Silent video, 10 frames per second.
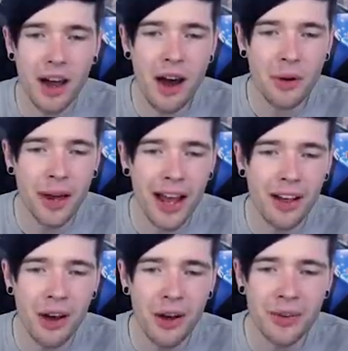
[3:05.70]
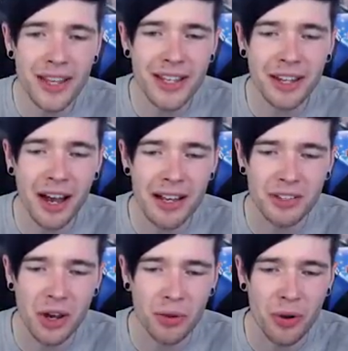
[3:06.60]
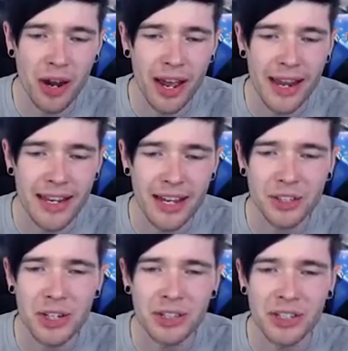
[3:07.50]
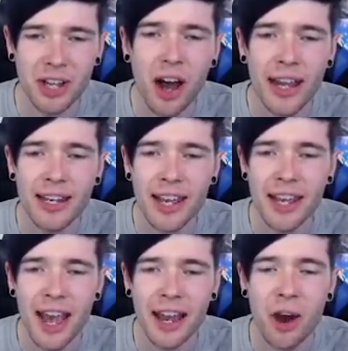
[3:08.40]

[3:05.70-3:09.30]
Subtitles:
Oh, hello. This guy's got the right idea. She's just hiding and